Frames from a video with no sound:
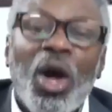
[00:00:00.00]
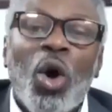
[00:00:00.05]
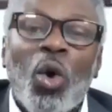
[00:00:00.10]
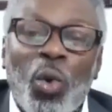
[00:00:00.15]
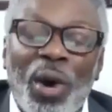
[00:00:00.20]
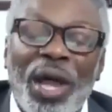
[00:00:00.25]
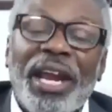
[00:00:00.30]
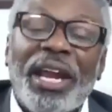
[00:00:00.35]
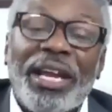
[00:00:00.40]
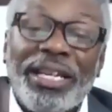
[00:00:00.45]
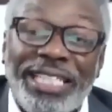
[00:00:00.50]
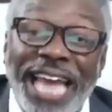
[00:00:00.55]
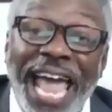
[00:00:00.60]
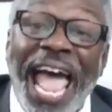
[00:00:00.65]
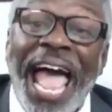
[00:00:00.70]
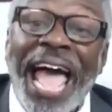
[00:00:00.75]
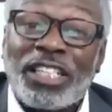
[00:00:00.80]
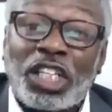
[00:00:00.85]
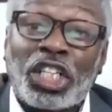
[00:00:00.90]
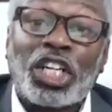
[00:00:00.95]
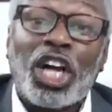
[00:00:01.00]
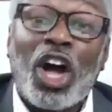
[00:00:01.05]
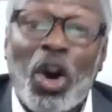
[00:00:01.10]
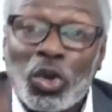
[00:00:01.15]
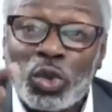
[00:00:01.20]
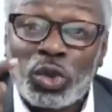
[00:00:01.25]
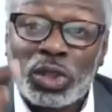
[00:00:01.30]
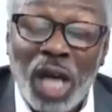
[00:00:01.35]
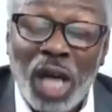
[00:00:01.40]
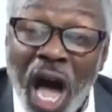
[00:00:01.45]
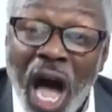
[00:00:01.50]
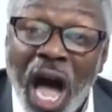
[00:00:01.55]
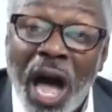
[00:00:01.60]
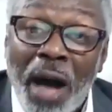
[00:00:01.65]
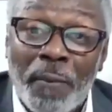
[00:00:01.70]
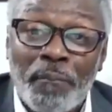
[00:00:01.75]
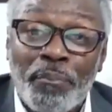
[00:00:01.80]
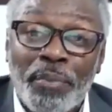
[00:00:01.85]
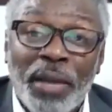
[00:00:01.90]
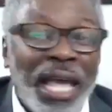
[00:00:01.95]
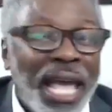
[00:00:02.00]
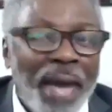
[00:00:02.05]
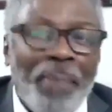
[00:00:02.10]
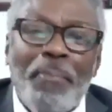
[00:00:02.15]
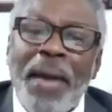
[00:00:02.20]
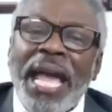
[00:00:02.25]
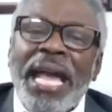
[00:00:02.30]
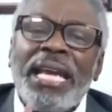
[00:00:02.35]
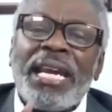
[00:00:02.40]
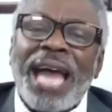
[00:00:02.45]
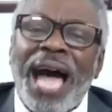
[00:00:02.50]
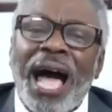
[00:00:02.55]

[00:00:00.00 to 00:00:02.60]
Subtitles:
When a dad shows up, it may